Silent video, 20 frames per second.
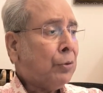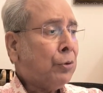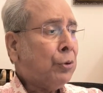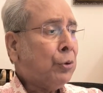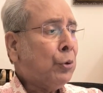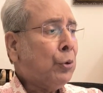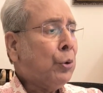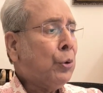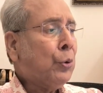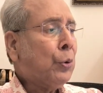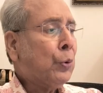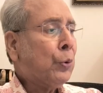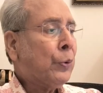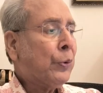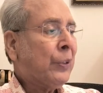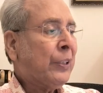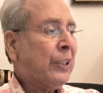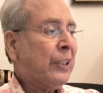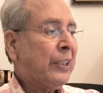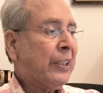June to
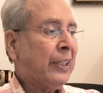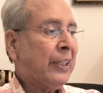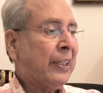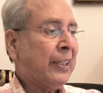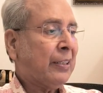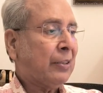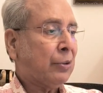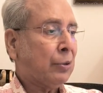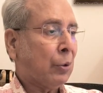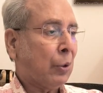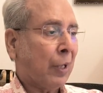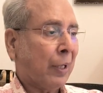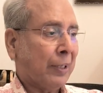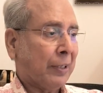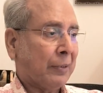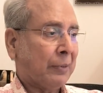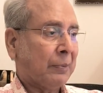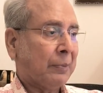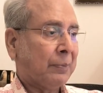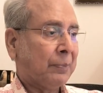28th
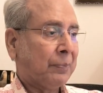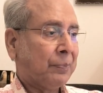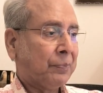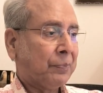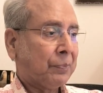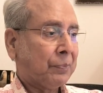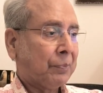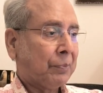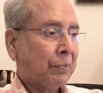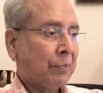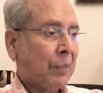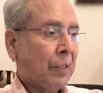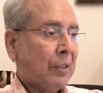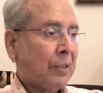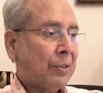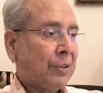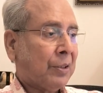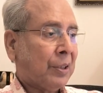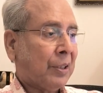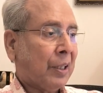July.
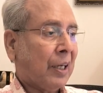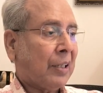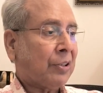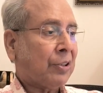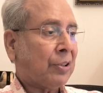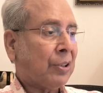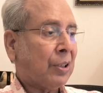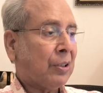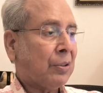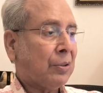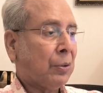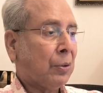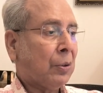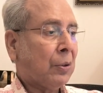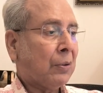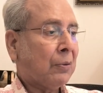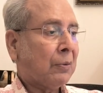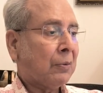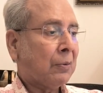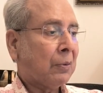Shadashtak
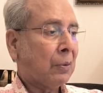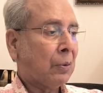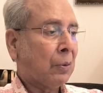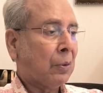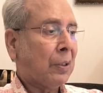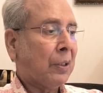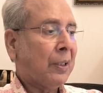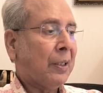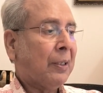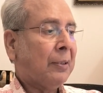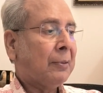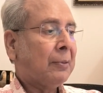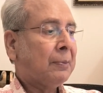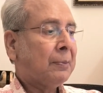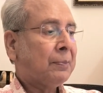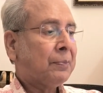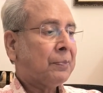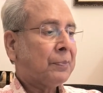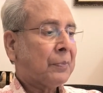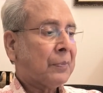Yoga, okay.
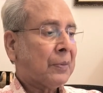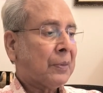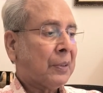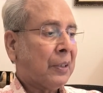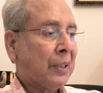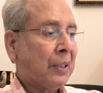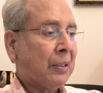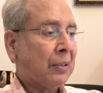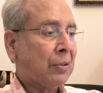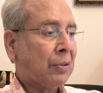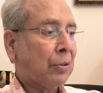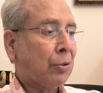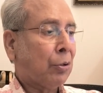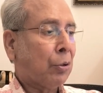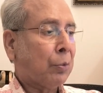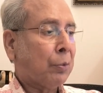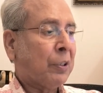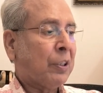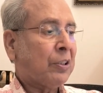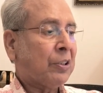Then
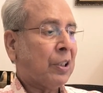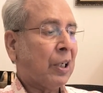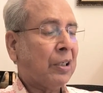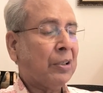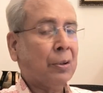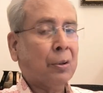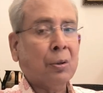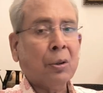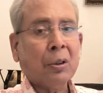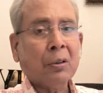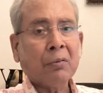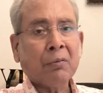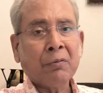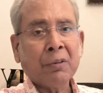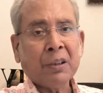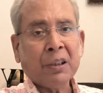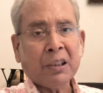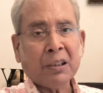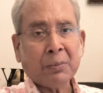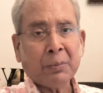Durbhiksha Yoga,
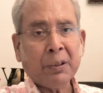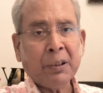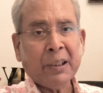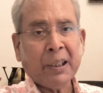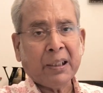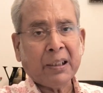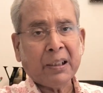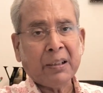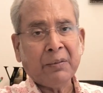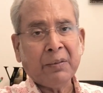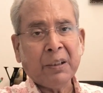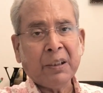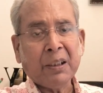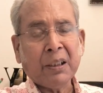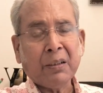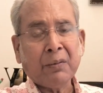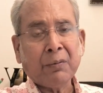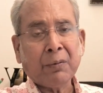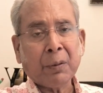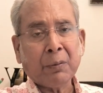which has been
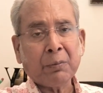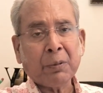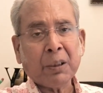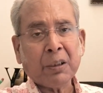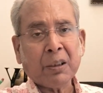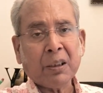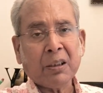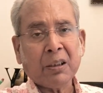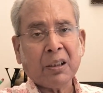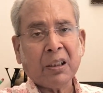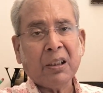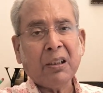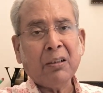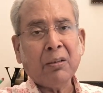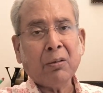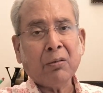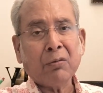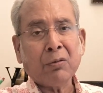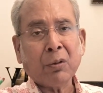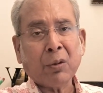activated from the
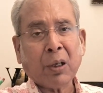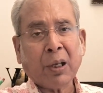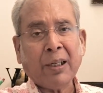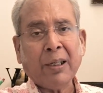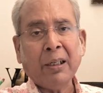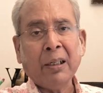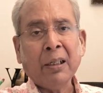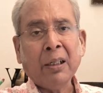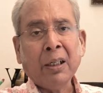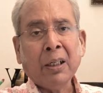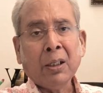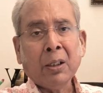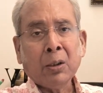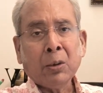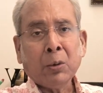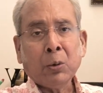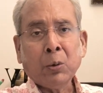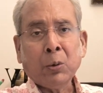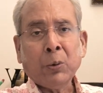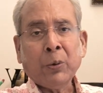13th of July
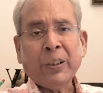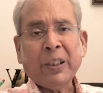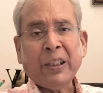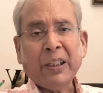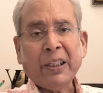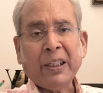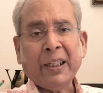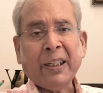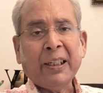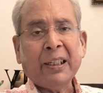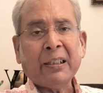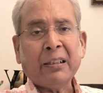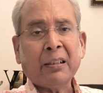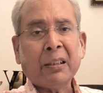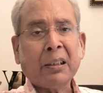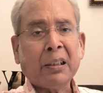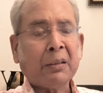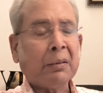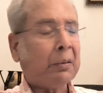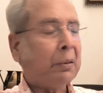to
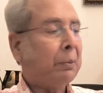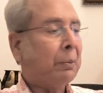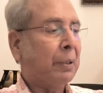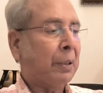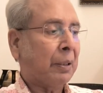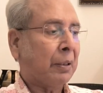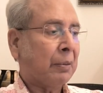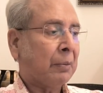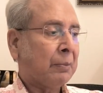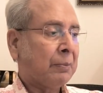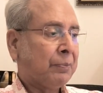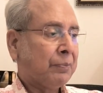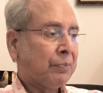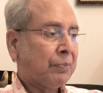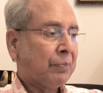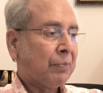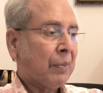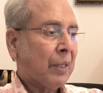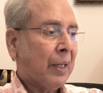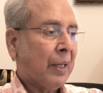28th November.
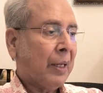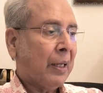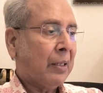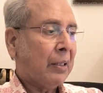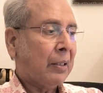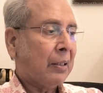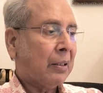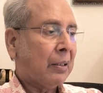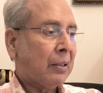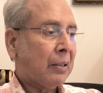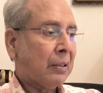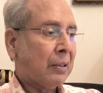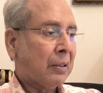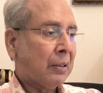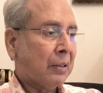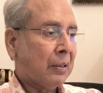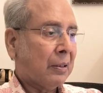And